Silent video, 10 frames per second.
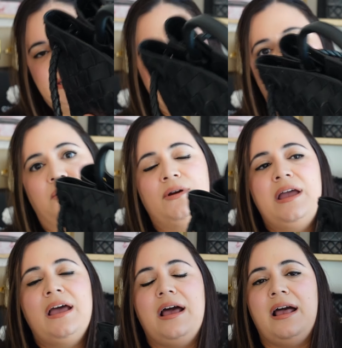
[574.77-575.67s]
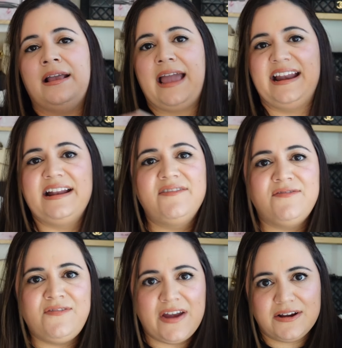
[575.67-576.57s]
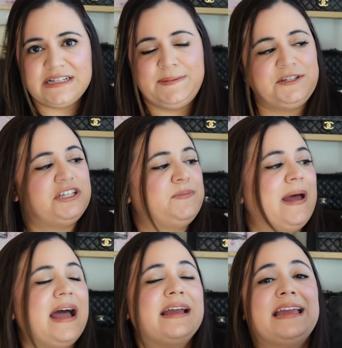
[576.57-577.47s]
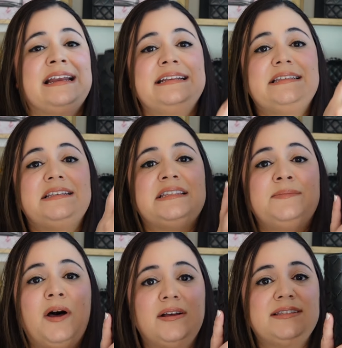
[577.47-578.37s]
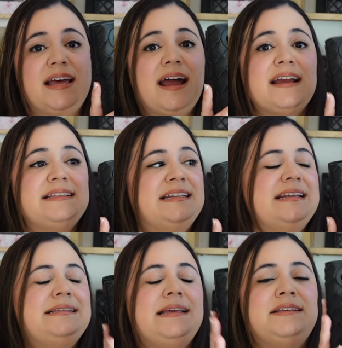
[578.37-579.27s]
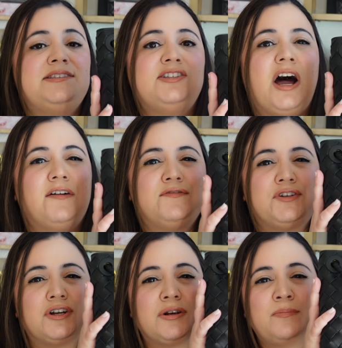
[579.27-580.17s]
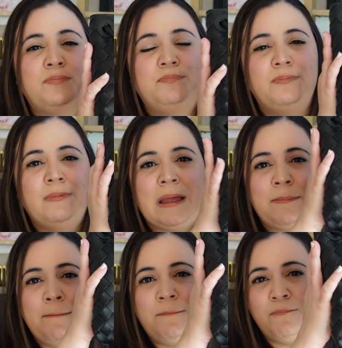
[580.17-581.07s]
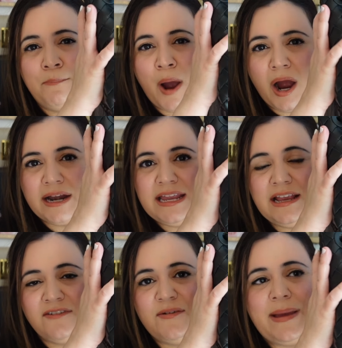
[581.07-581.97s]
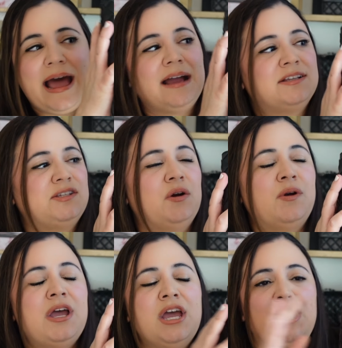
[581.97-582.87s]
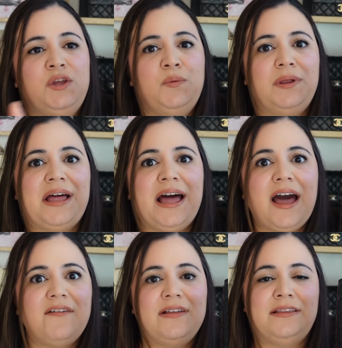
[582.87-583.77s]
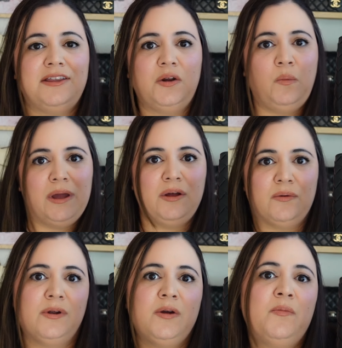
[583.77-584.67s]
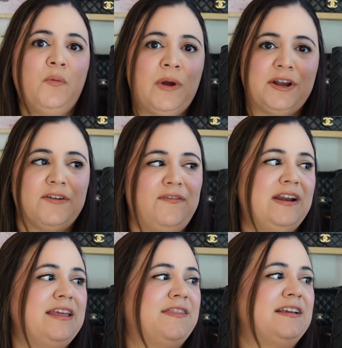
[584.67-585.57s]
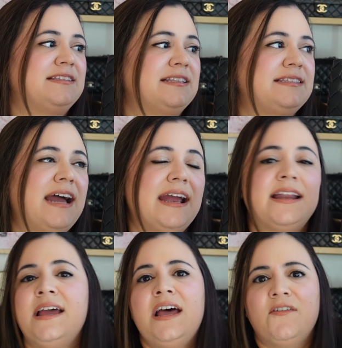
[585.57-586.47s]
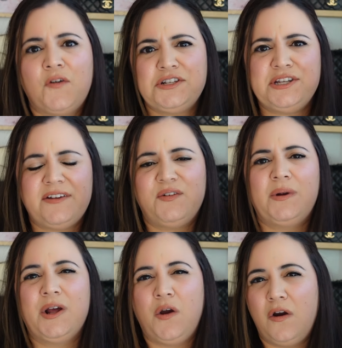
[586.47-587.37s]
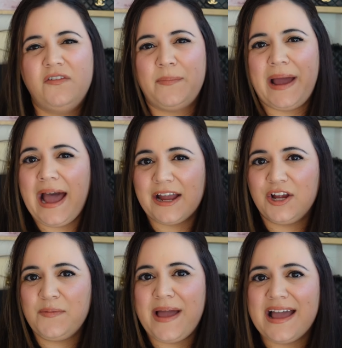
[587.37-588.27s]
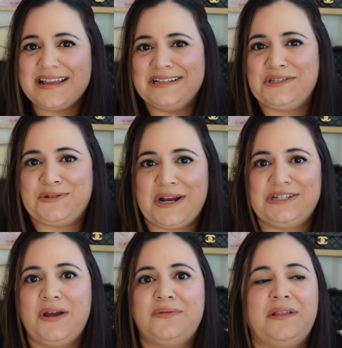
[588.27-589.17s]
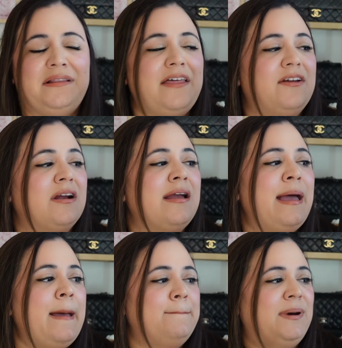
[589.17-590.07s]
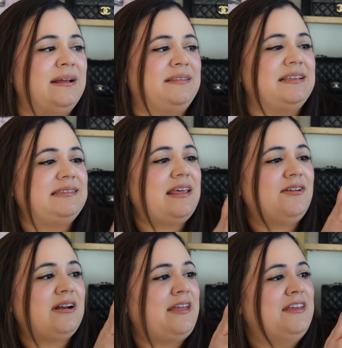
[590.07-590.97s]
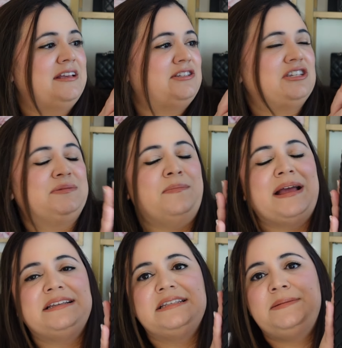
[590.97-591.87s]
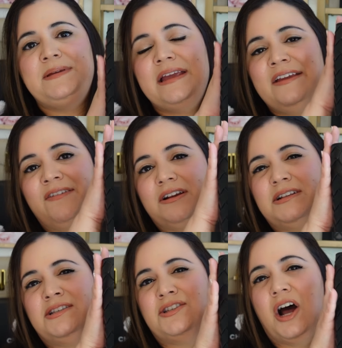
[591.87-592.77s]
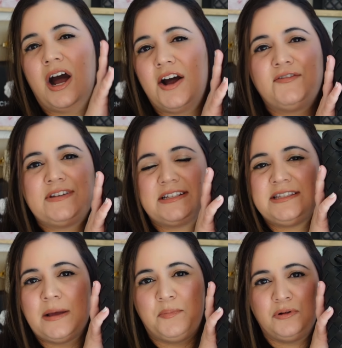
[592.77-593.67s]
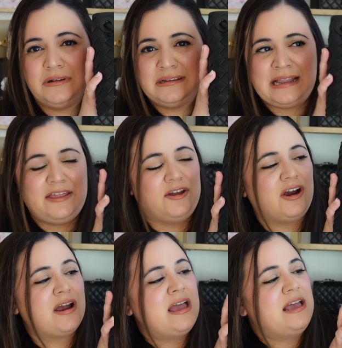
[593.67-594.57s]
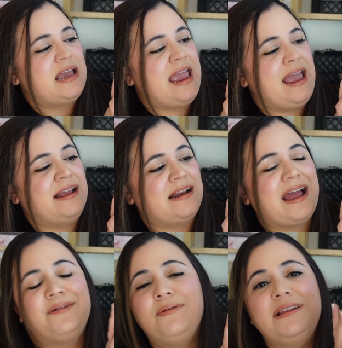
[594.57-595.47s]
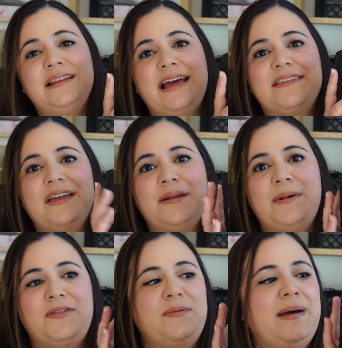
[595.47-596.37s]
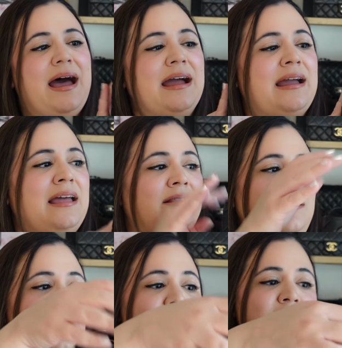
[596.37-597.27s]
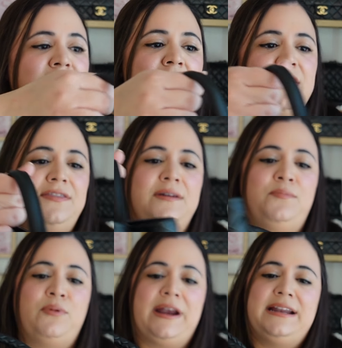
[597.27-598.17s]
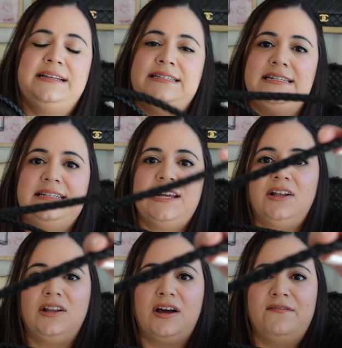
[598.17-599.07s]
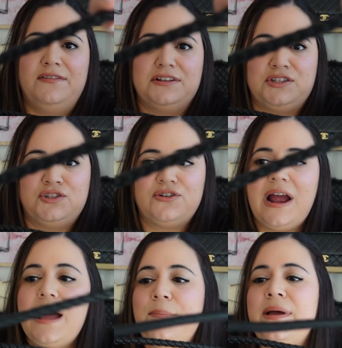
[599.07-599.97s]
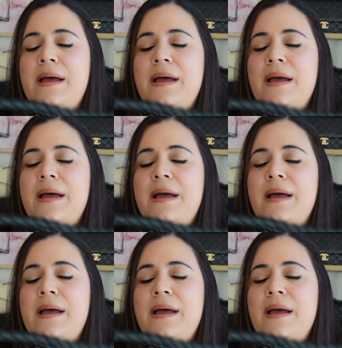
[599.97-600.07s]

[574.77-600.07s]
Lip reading: So again, very spacious bag. It is the small size. It is a softer, like body of a bag, so you will have a little wiggle room when you're fitting things inside. Of course, you never want to overpack your bag and stretch out the leather, but this leather I think is just meant to be a very soft, supple leather, and I really like that about the bag. I love the braided detail of the strap.